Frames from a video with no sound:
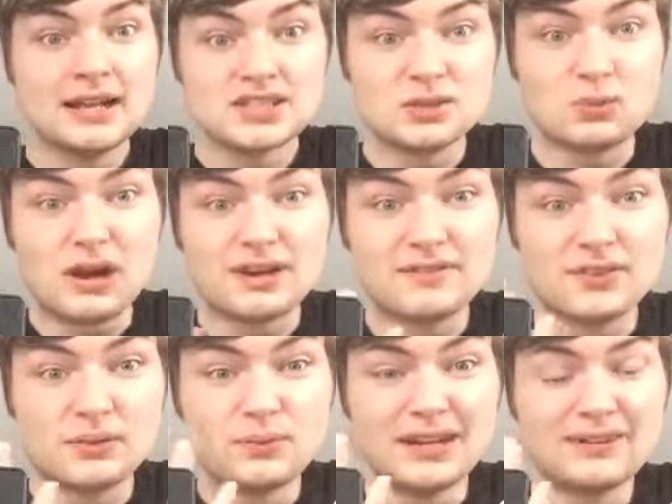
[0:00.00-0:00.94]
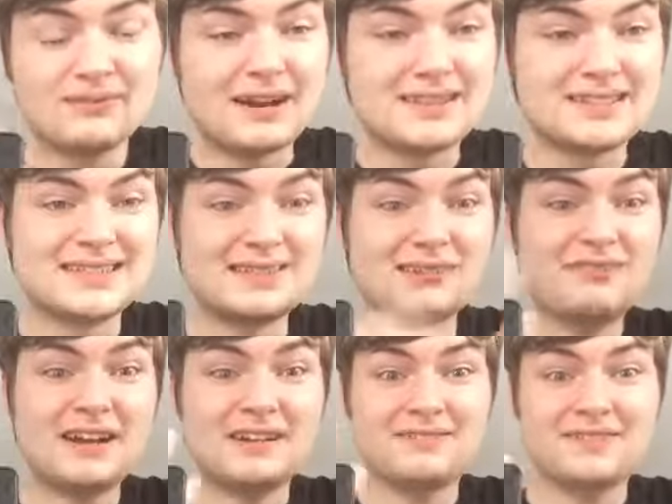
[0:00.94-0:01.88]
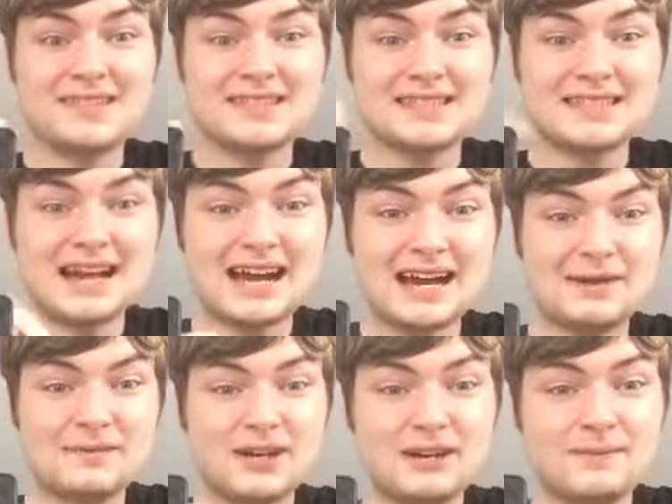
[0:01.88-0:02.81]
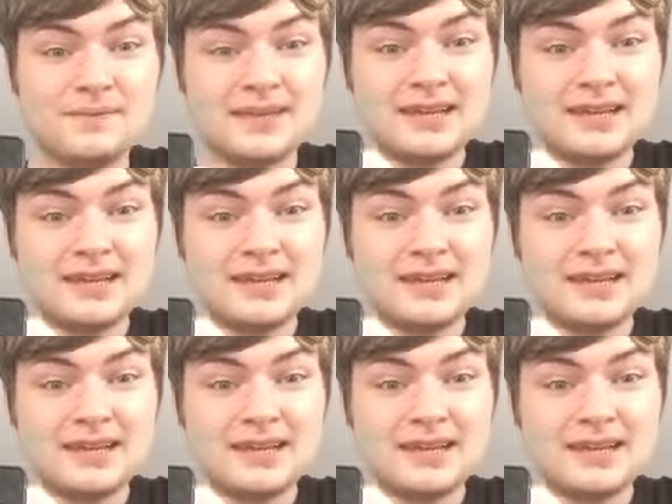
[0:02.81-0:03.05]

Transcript: to one of the Ringwraiths, until thankfully Sam